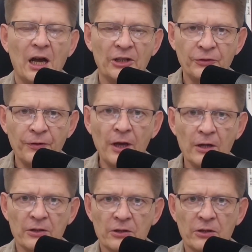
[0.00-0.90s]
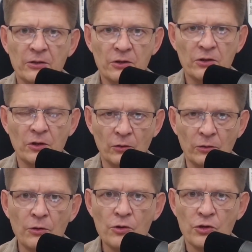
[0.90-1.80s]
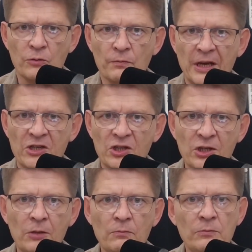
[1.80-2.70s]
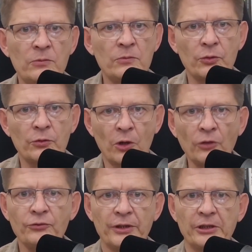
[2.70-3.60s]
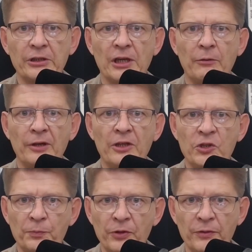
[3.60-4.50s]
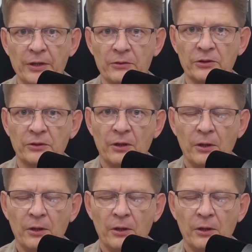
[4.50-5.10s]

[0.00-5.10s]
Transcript: At first, this conclusion may seem to contradict our experience.